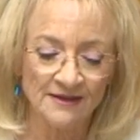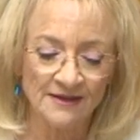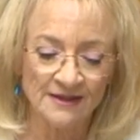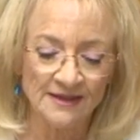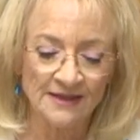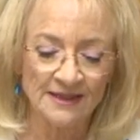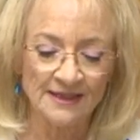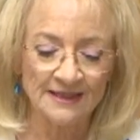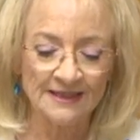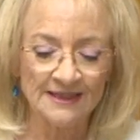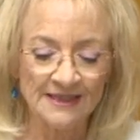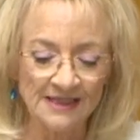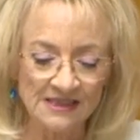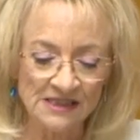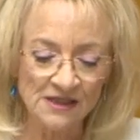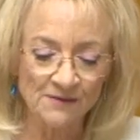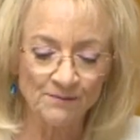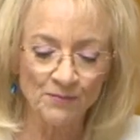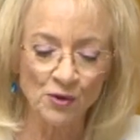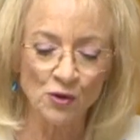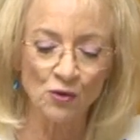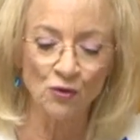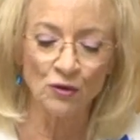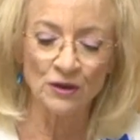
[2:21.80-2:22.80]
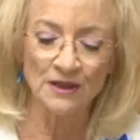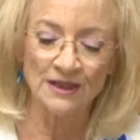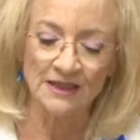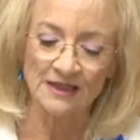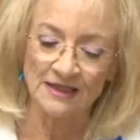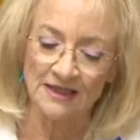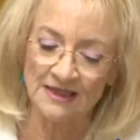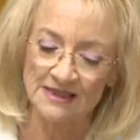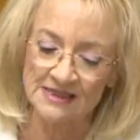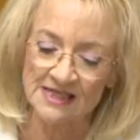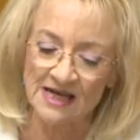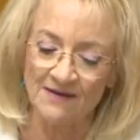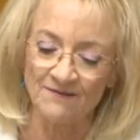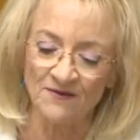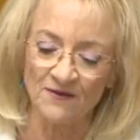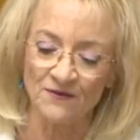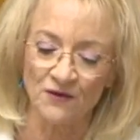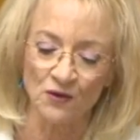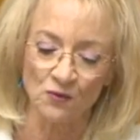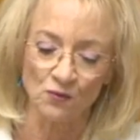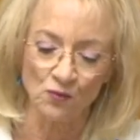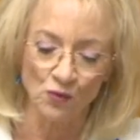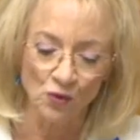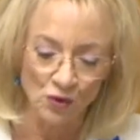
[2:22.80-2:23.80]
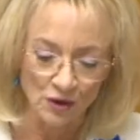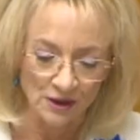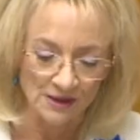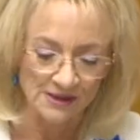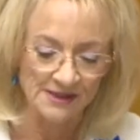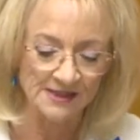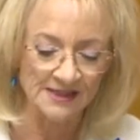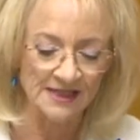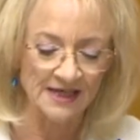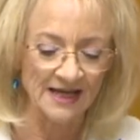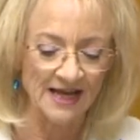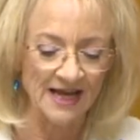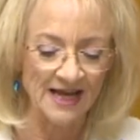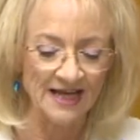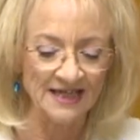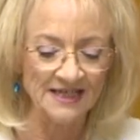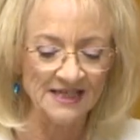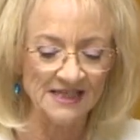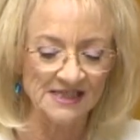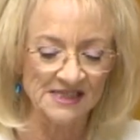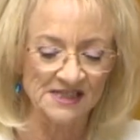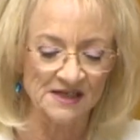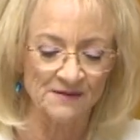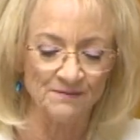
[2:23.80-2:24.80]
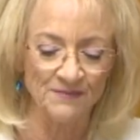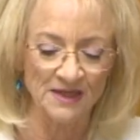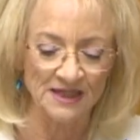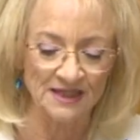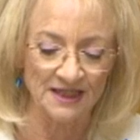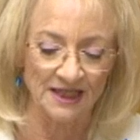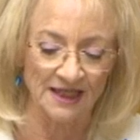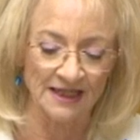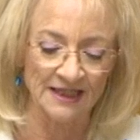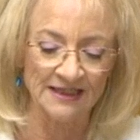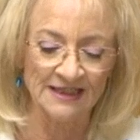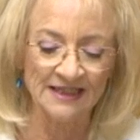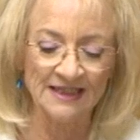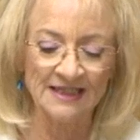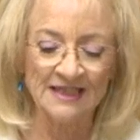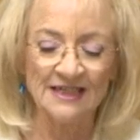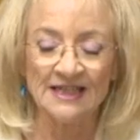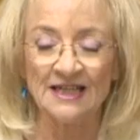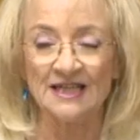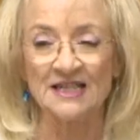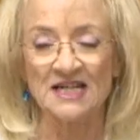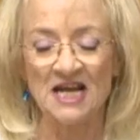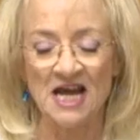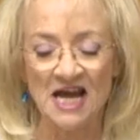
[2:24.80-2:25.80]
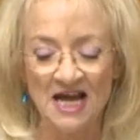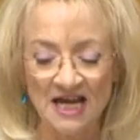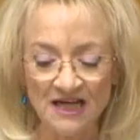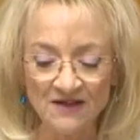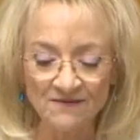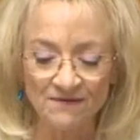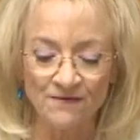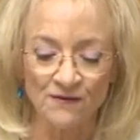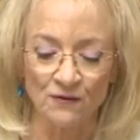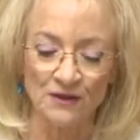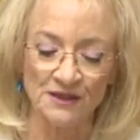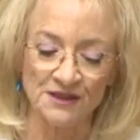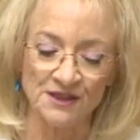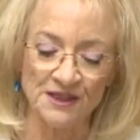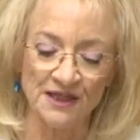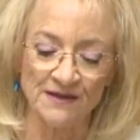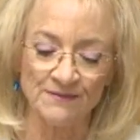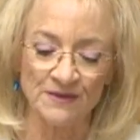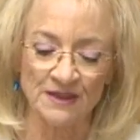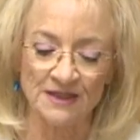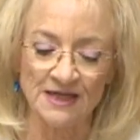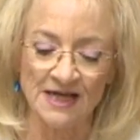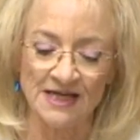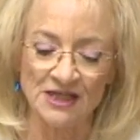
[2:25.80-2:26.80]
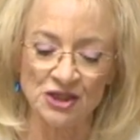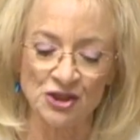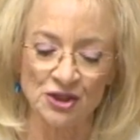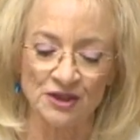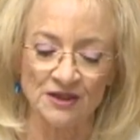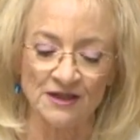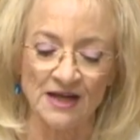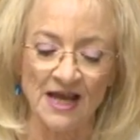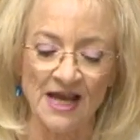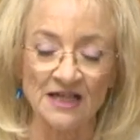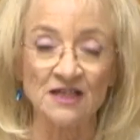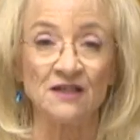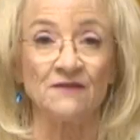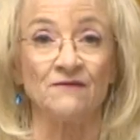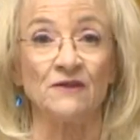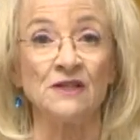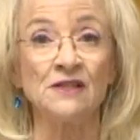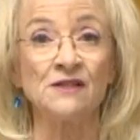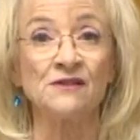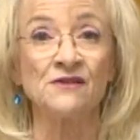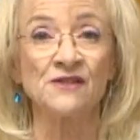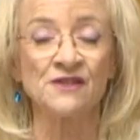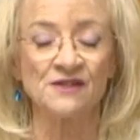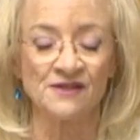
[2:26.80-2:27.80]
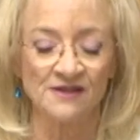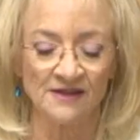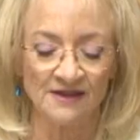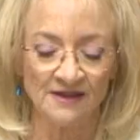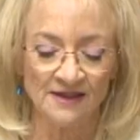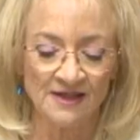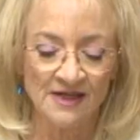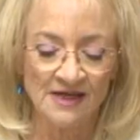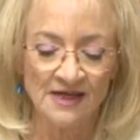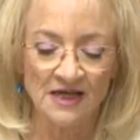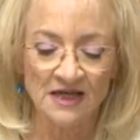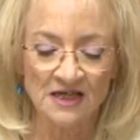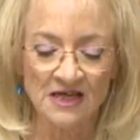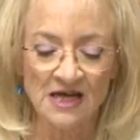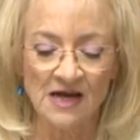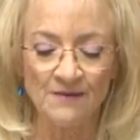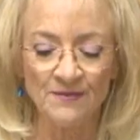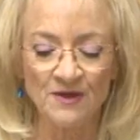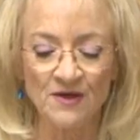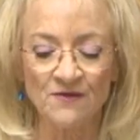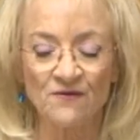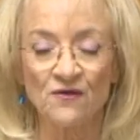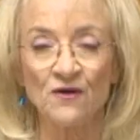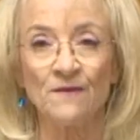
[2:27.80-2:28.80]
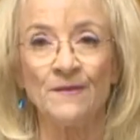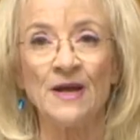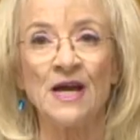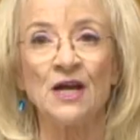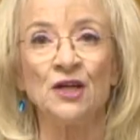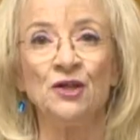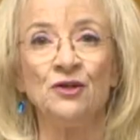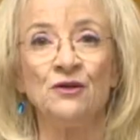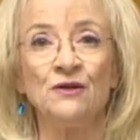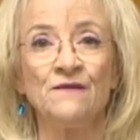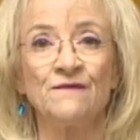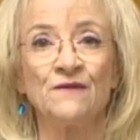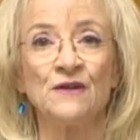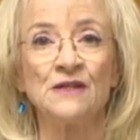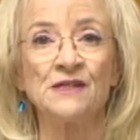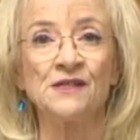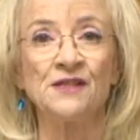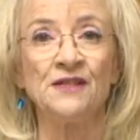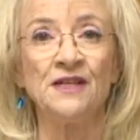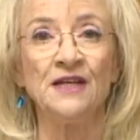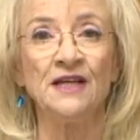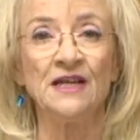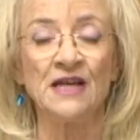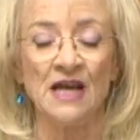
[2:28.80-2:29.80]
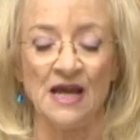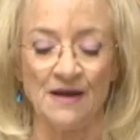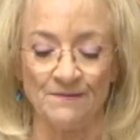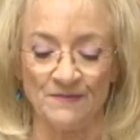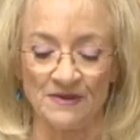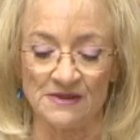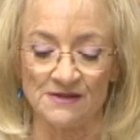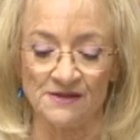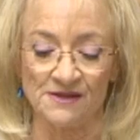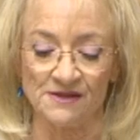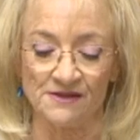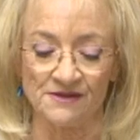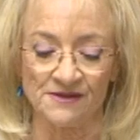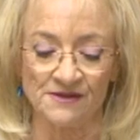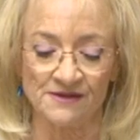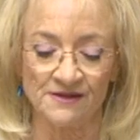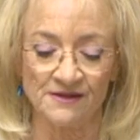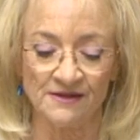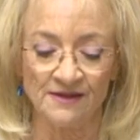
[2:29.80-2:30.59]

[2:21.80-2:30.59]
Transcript: And it is appalling that some of the worst anti-Semitic and hateful intimidation activists are coming from our university campuses,